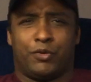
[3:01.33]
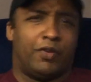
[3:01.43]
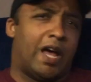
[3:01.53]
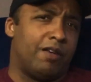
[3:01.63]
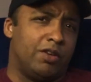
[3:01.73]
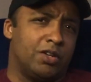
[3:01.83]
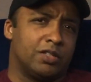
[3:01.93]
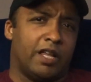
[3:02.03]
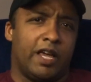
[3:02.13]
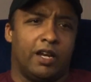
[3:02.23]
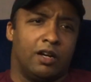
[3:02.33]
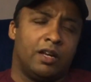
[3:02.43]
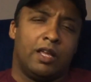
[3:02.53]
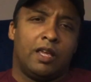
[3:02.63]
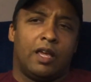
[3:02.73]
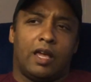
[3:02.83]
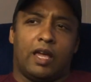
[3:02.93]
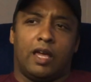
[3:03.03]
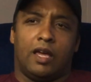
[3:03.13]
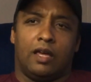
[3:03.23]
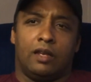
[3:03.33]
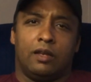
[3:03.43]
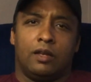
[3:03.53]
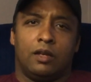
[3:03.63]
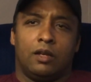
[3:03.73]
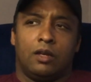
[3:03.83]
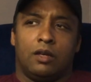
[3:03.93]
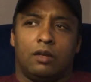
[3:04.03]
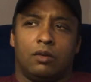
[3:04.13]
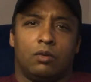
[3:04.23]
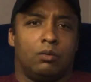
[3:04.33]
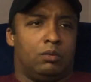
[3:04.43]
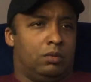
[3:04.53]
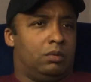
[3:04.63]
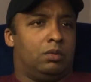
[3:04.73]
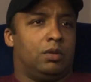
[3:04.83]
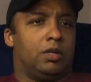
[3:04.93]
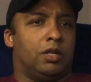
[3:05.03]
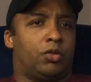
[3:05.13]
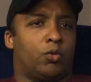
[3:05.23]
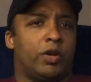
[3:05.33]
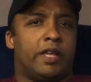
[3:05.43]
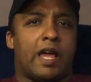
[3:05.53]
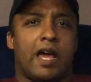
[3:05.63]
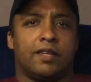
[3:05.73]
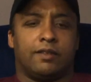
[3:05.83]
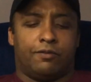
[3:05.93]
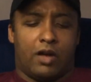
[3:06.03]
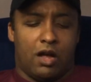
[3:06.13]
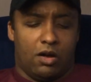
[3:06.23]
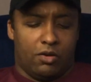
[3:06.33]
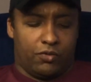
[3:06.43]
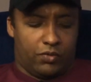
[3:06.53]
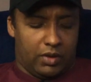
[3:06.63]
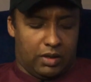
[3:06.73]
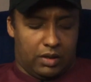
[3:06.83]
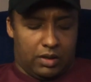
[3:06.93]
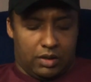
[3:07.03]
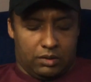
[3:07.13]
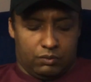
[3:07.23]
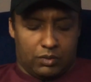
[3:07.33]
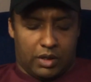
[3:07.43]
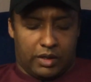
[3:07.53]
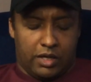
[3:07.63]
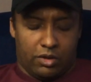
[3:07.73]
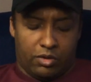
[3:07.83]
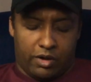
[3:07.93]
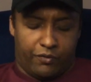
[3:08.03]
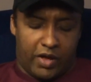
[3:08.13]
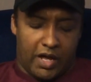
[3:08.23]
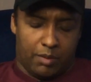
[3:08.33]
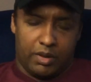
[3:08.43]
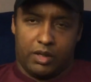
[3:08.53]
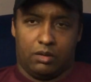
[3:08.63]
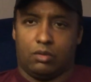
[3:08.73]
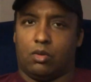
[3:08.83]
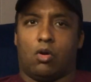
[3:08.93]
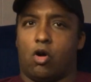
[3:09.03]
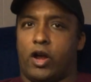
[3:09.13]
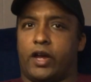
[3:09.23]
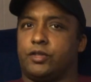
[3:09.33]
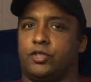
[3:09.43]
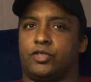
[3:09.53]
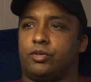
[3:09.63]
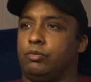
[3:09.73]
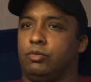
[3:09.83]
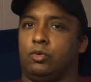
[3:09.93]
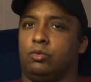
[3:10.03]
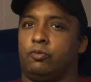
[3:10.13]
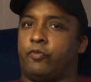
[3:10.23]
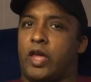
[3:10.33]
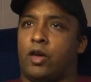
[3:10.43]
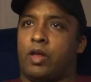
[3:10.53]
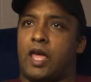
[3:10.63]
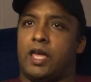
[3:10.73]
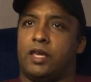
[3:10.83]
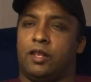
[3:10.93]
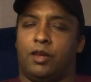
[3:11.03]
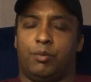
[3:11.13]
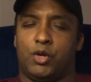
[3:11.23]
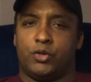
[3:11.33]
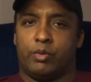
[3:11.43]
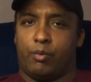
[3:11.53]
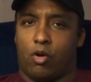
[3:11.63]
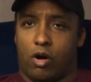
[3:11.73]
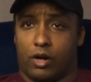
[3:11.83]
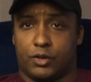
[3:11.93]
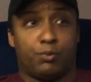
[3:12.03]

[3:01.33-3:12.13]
was 5 years later, and the three guys involved in killing her family are just found hanging in the amusement park.